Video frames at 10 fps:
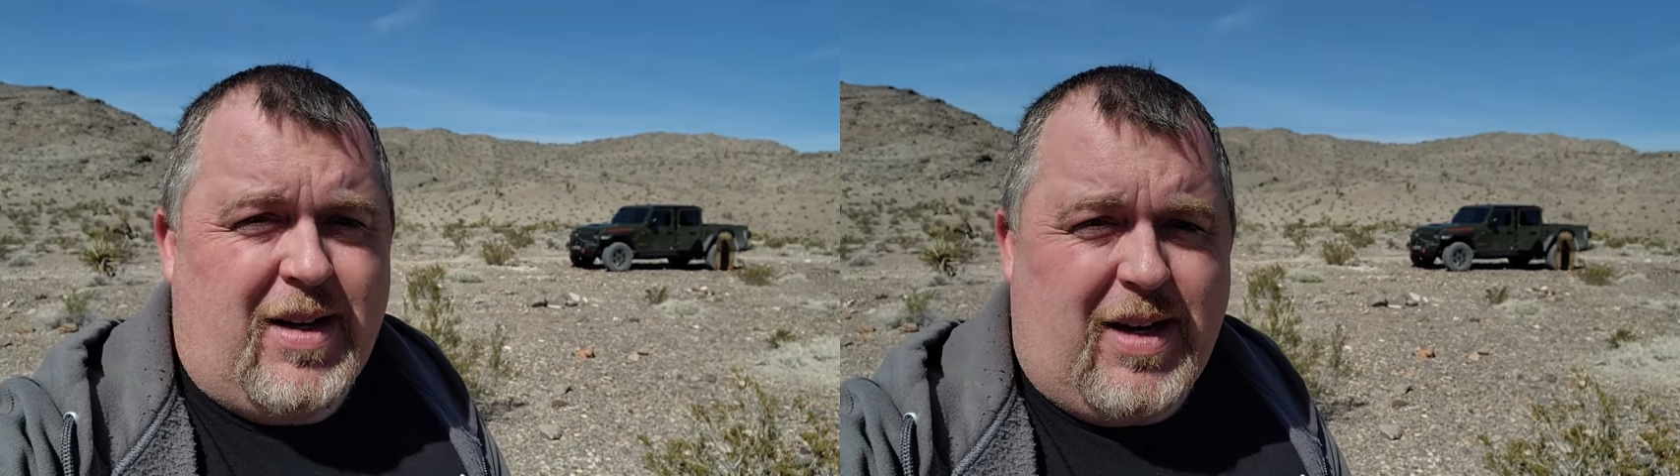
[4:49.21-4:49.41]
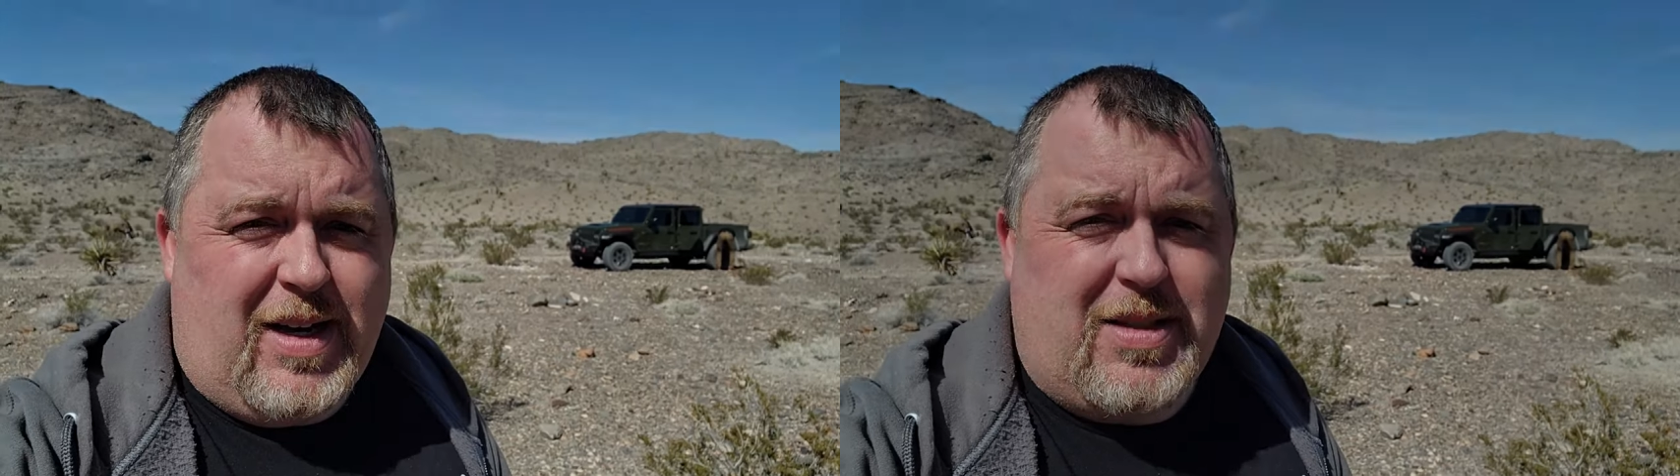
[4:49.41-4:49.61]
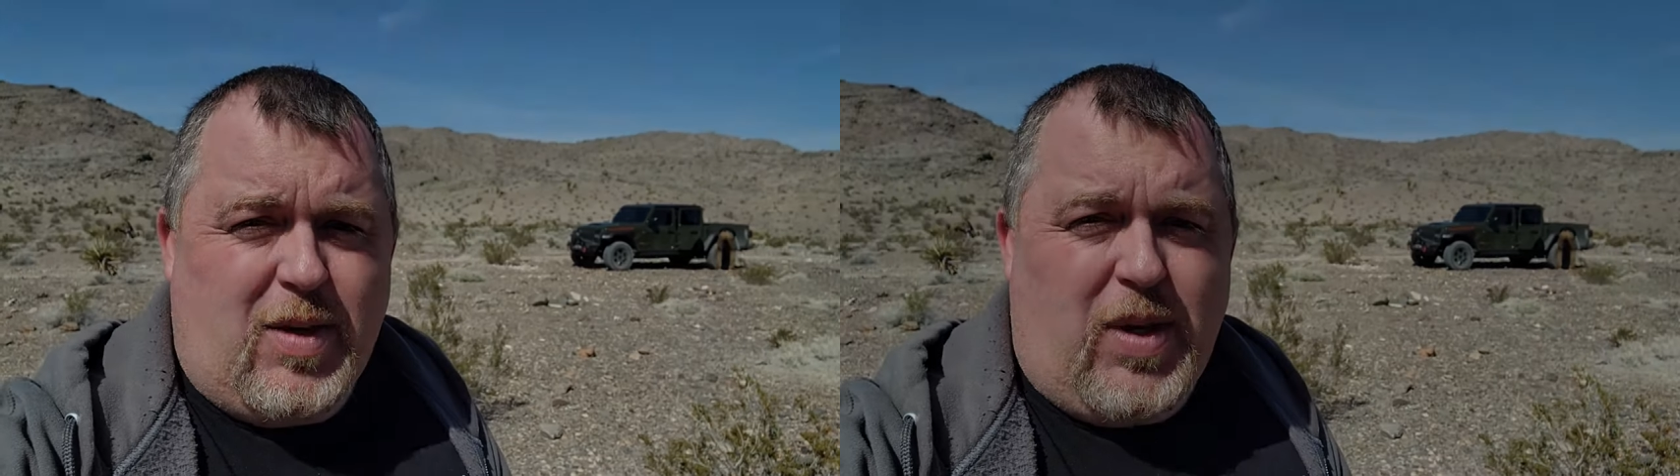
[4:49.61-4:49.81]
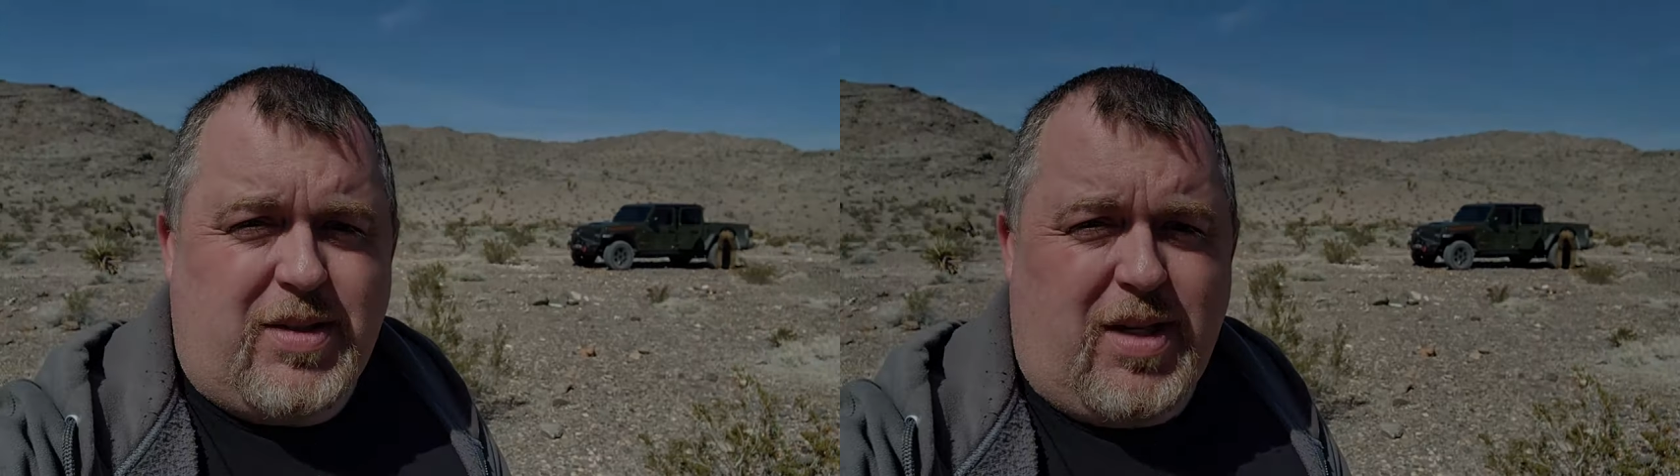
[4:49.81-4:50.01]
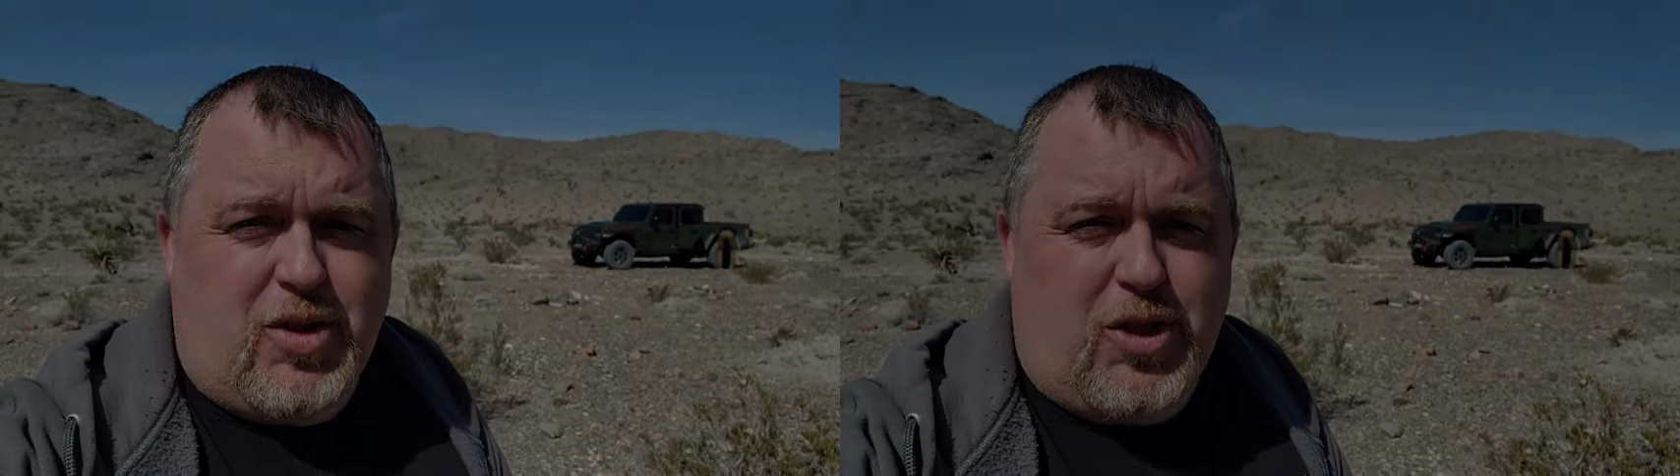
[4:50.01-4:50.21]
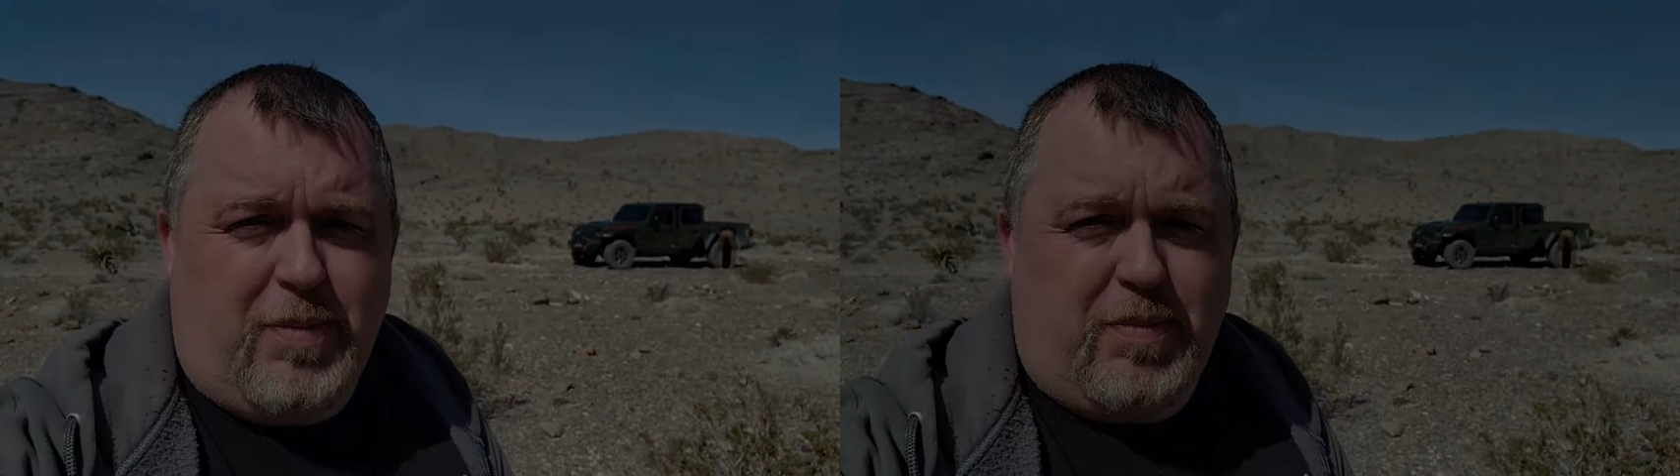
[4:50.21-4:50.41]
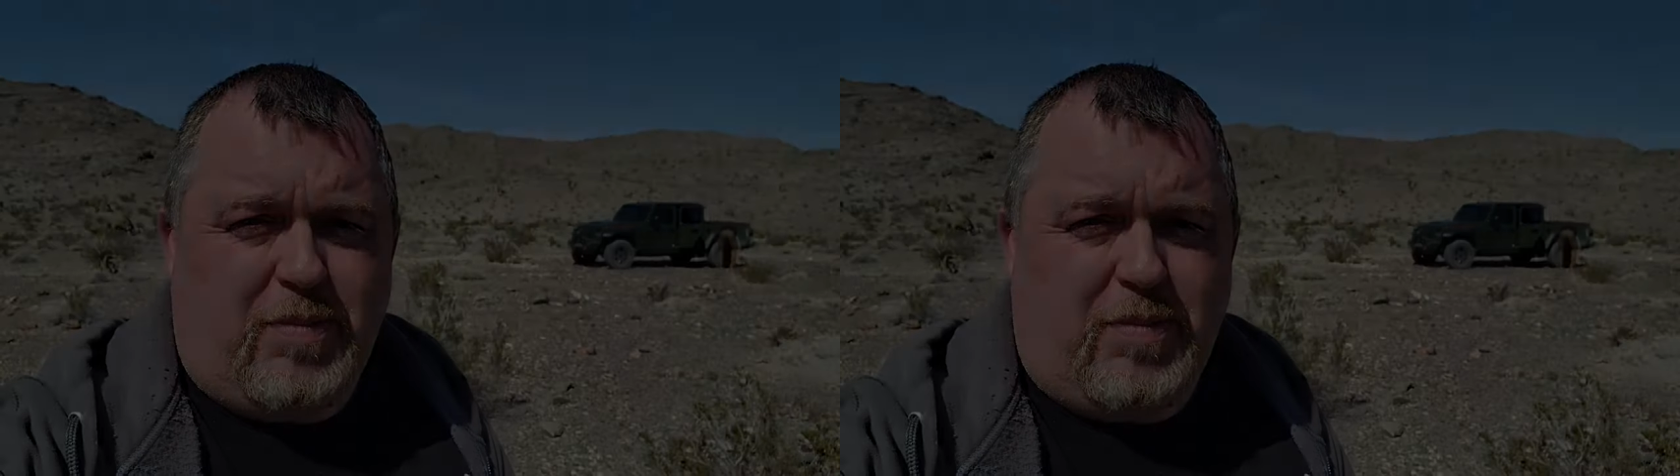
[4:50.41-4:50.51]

I say, well done, Jeep.